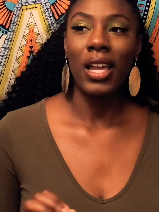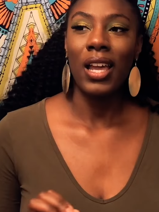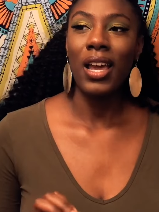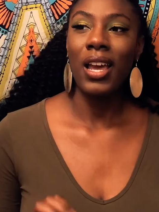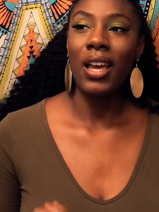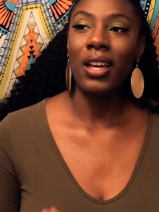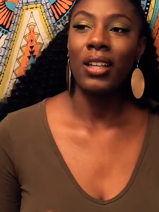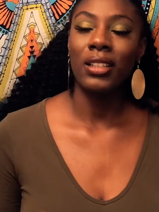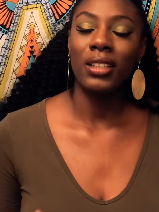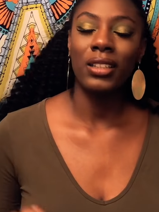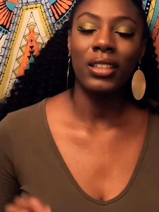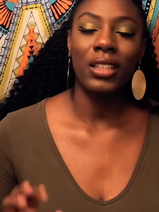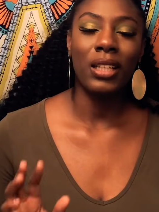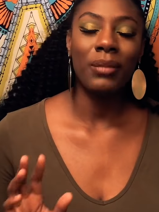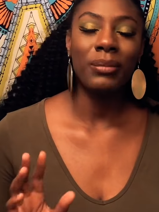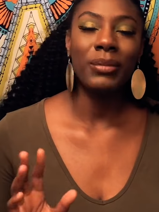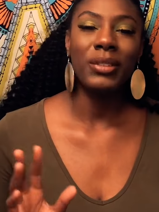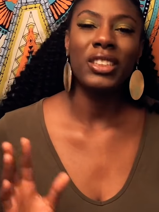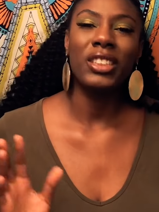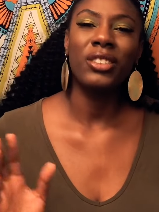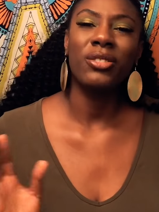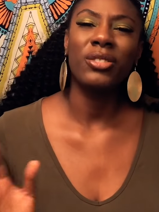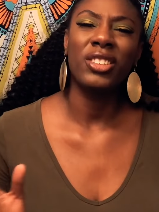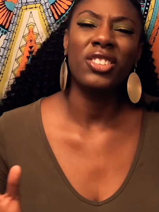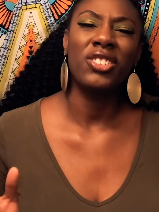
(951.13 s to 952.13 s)
I'm
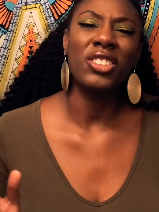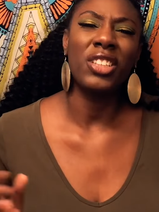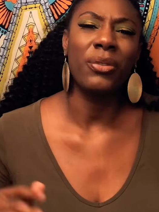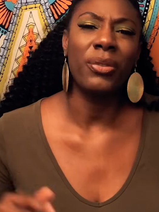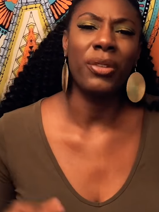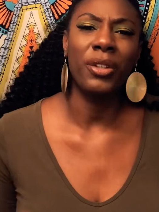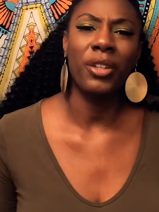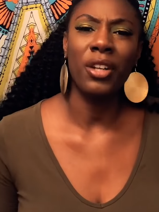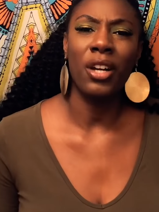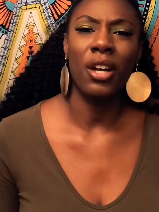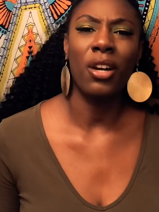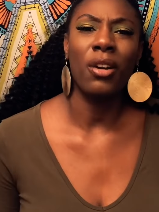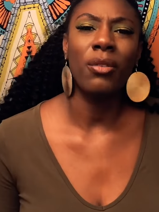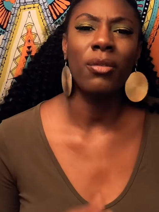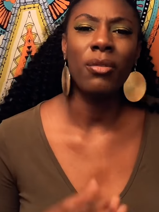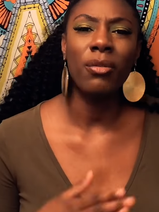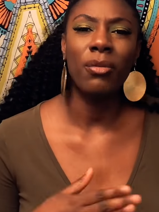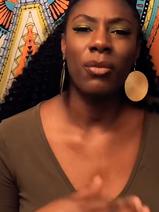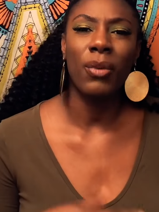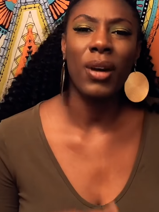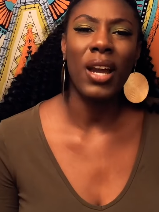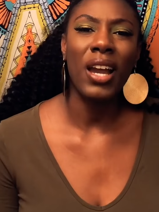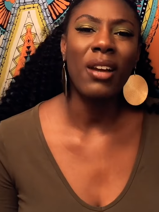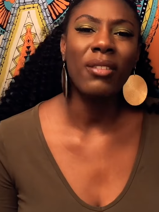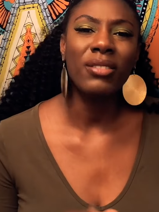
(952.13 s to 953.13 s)
just really trying to figure out
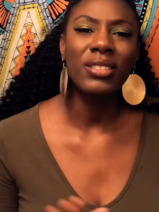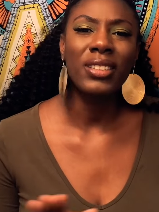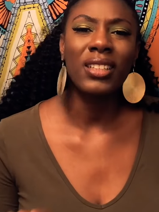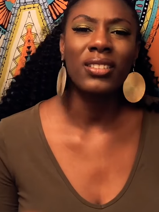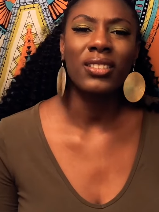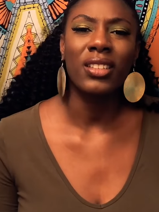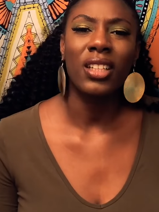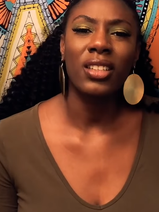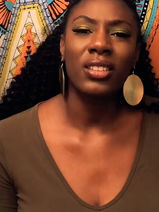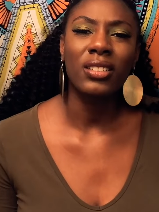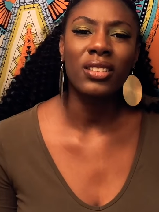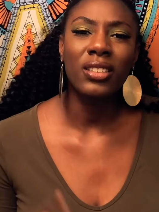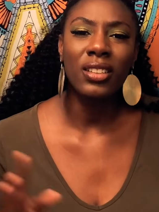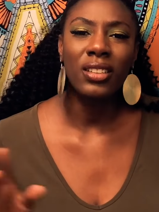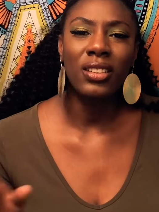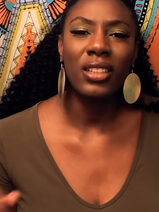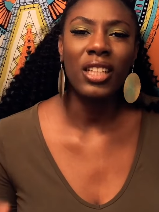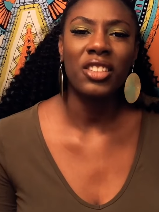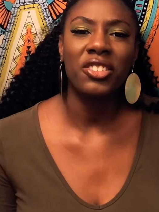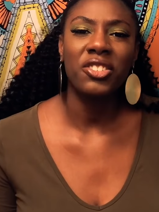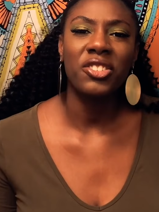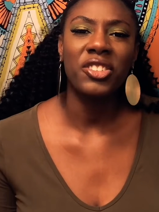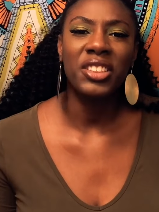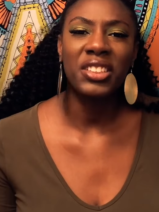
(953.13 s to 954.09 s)
why I was talking to the doctor